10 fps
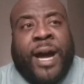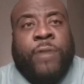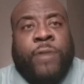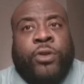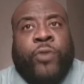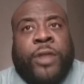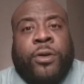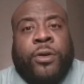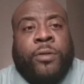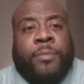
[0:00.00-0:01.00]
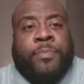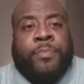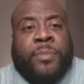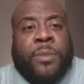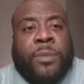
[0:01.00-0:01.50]
would rather
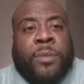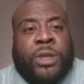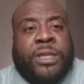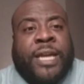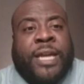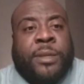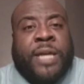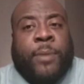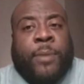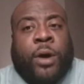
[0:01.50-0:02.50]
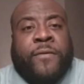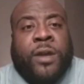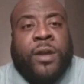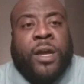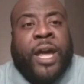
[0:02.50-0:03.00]
just take the time off,
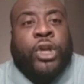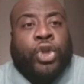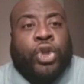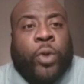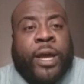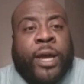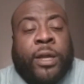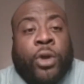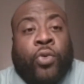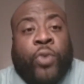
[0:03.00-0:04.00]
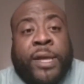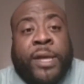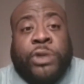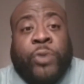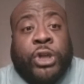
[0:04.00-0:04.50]
enjoy it,
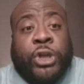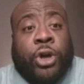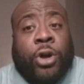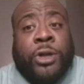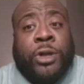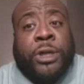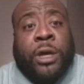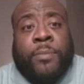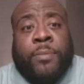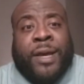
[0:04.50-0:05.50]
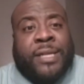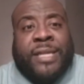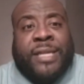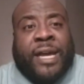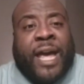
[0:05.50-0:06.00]
rest, recharge, because the
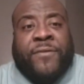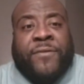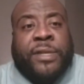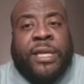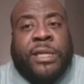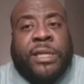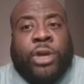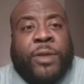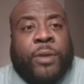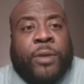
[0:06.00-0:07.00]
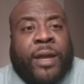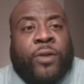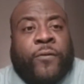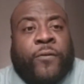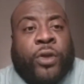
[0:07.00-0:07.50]
second half of the season is going to be, I know
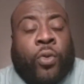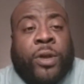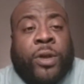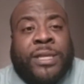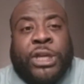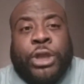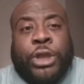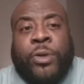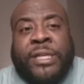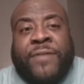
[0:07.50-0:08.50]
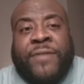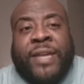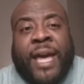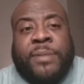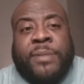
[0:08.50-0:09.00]
for the Hornets, it's 37
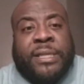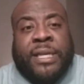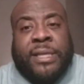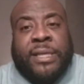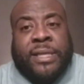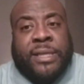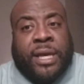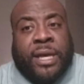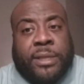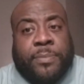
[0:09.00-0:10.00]
games in 66 days.